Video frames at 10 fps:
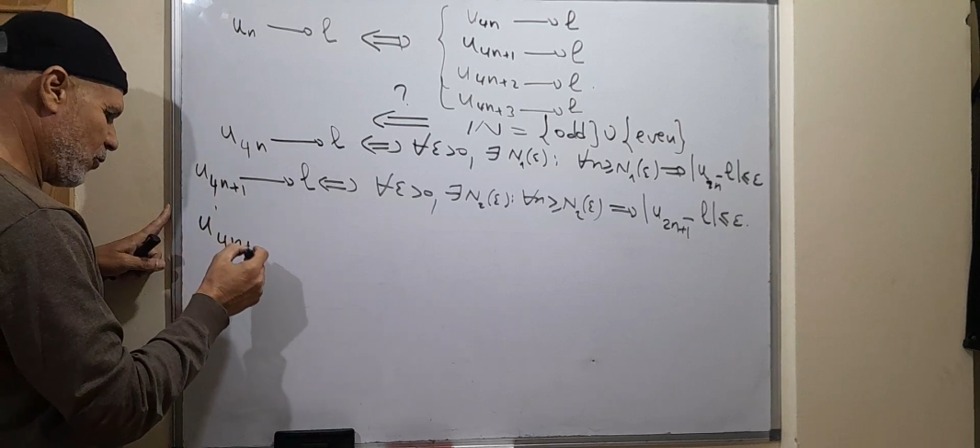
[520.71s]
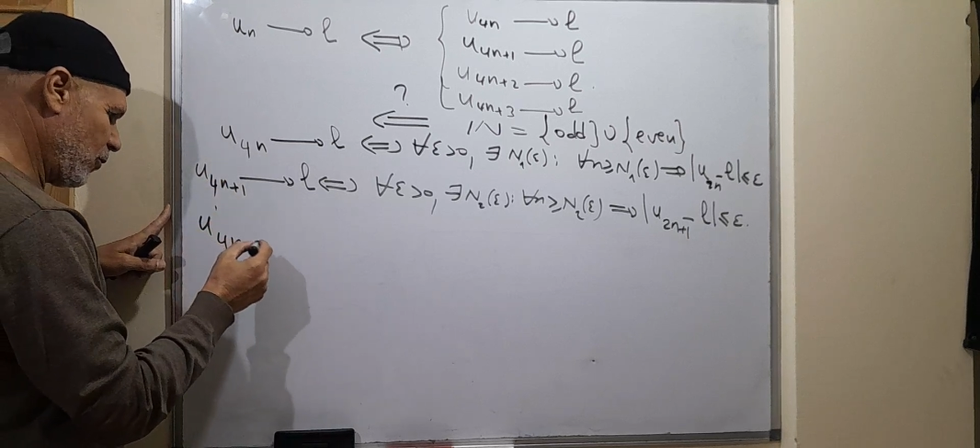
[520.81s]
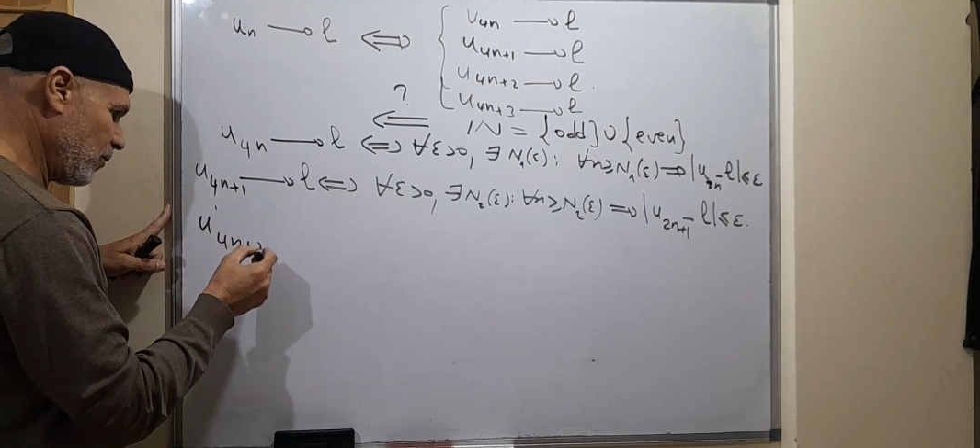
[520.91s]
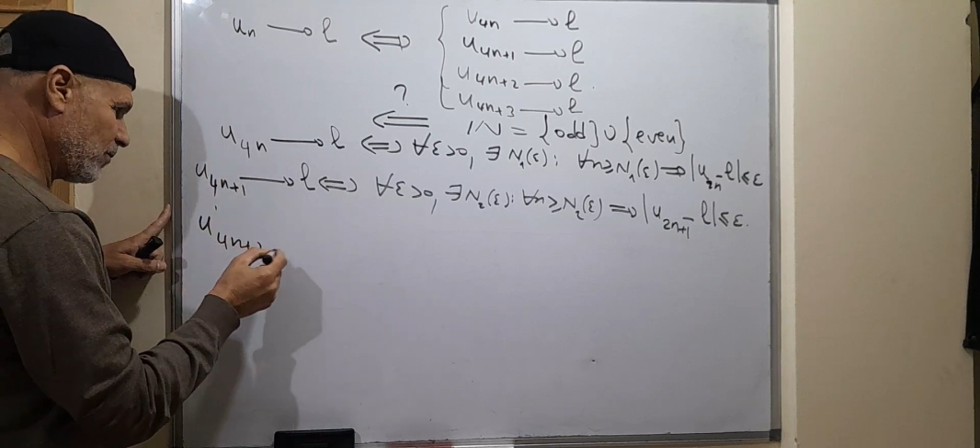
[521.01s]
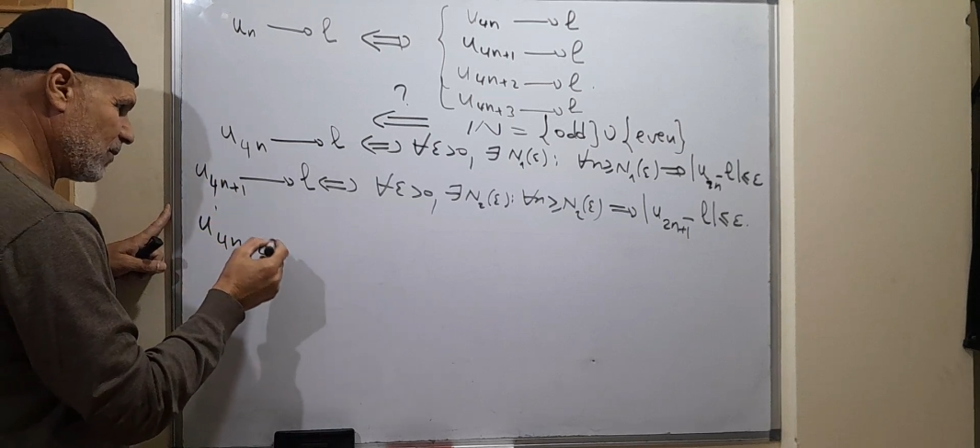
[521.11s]

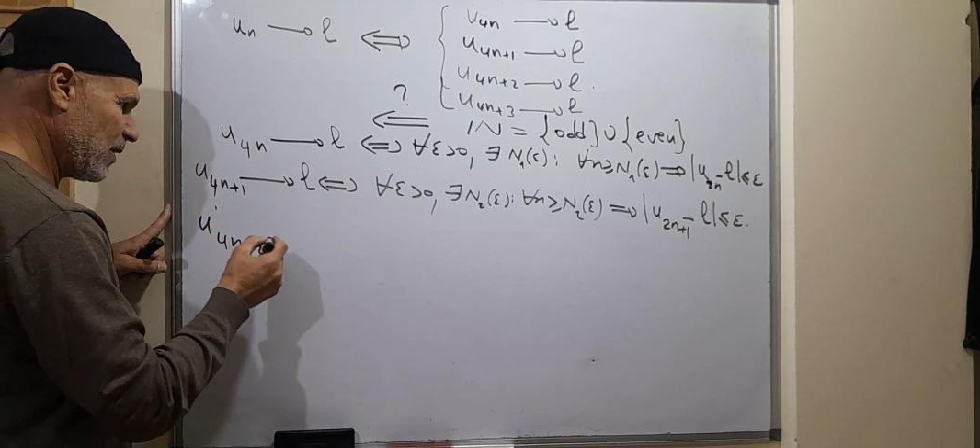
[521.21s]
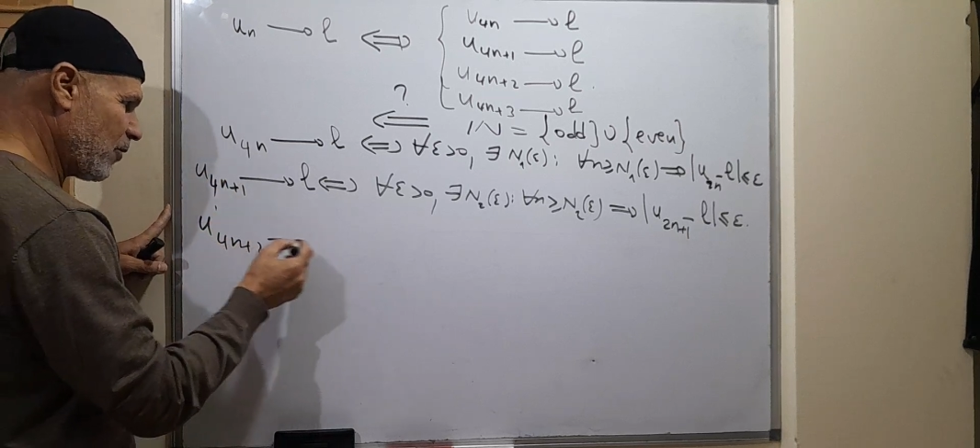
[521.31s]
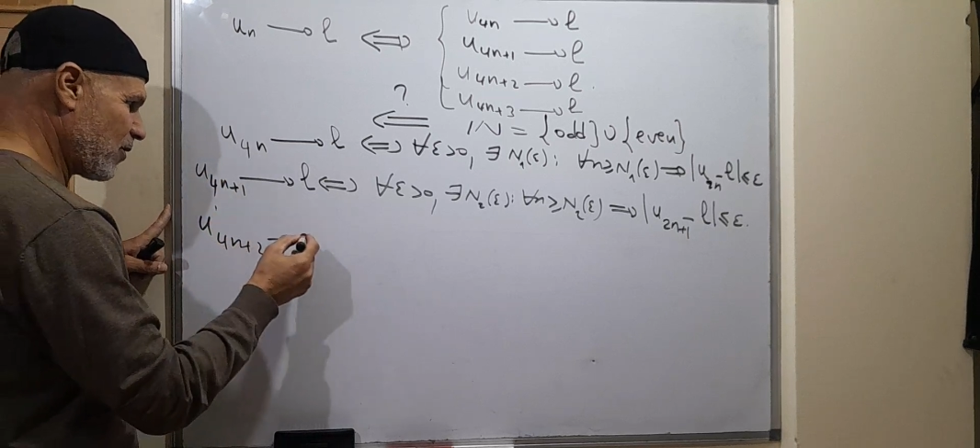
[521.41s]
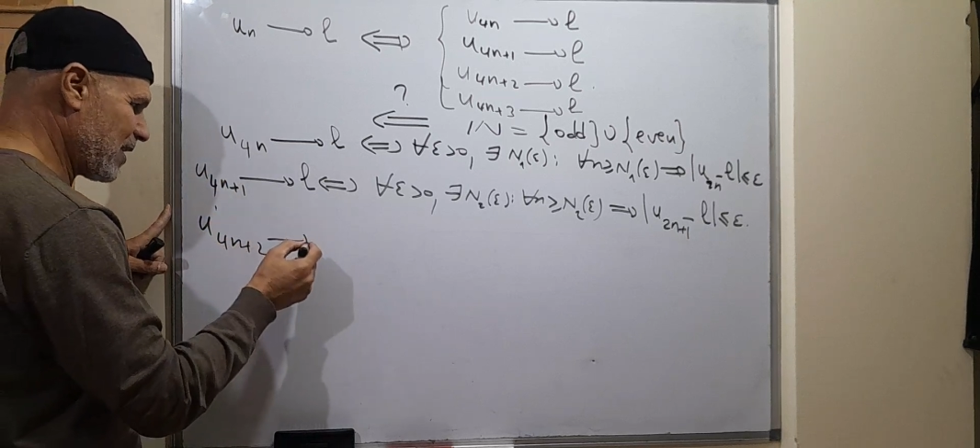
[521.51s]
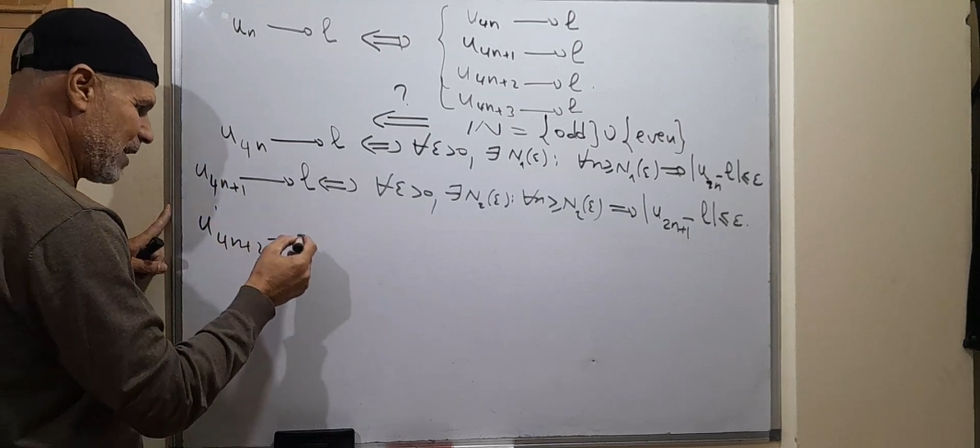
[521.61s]
2,
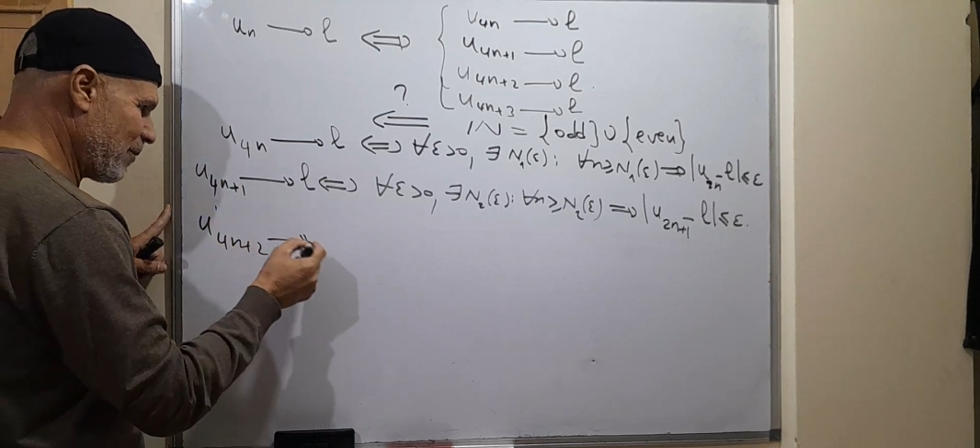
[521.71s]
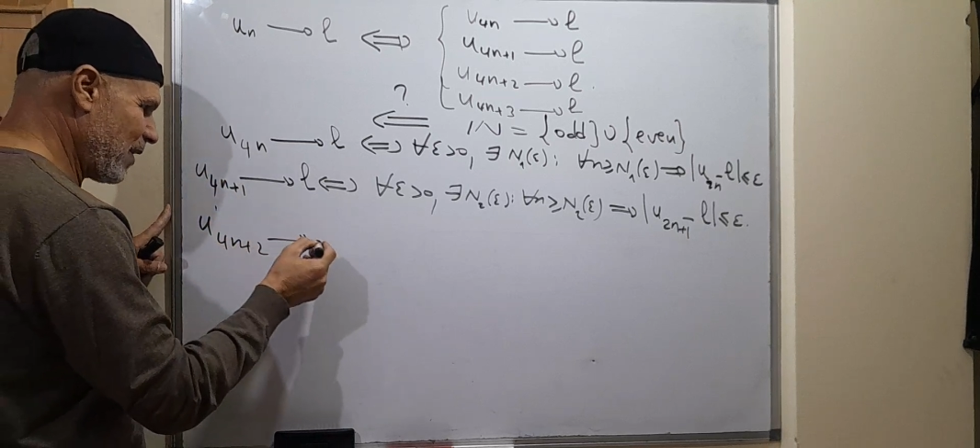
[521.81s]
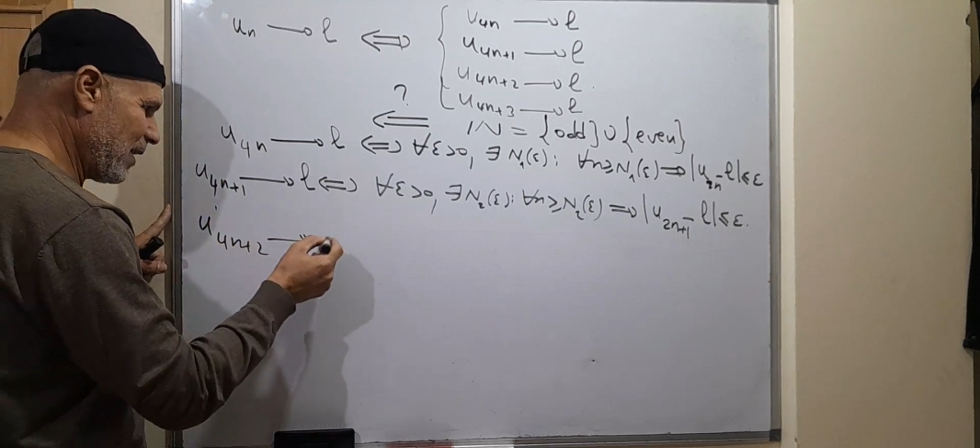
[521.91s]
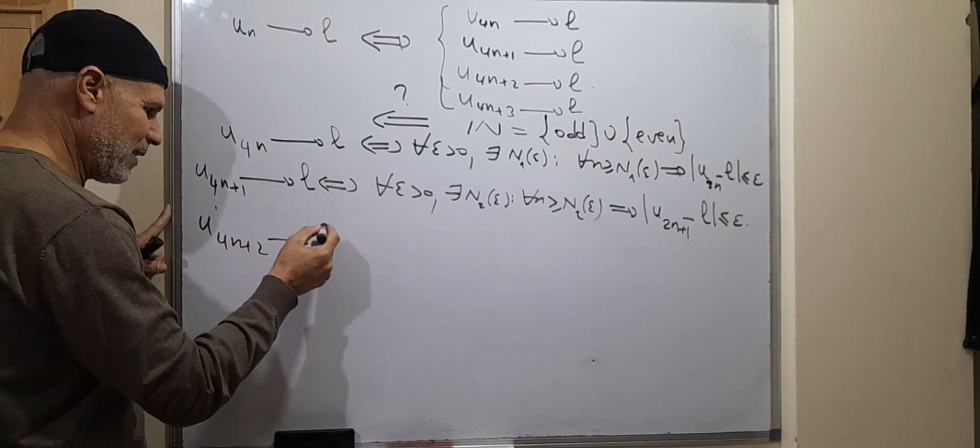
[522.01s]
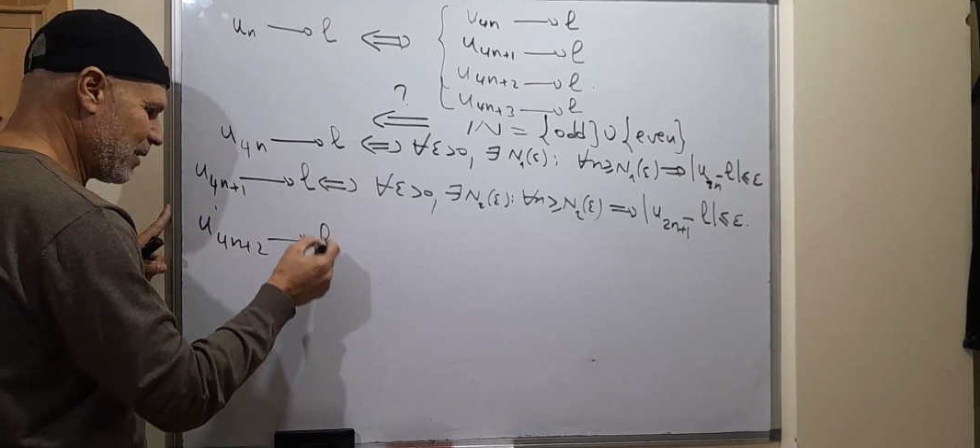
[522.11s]
the same
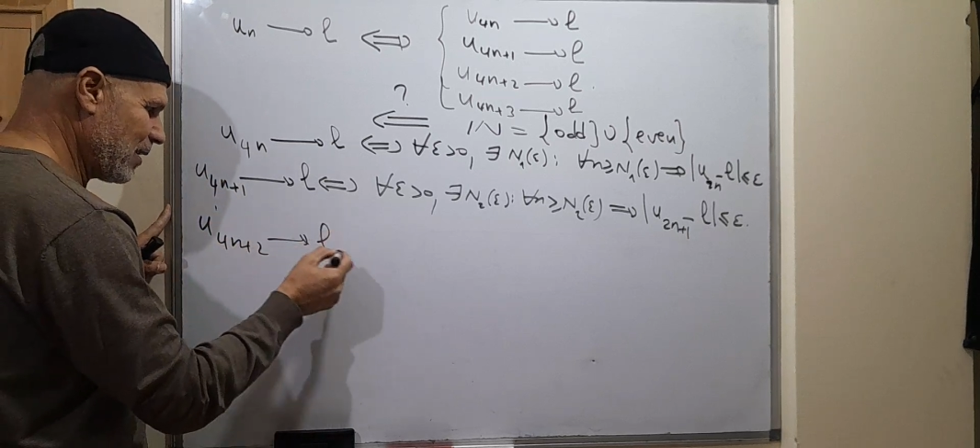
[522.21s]
thing.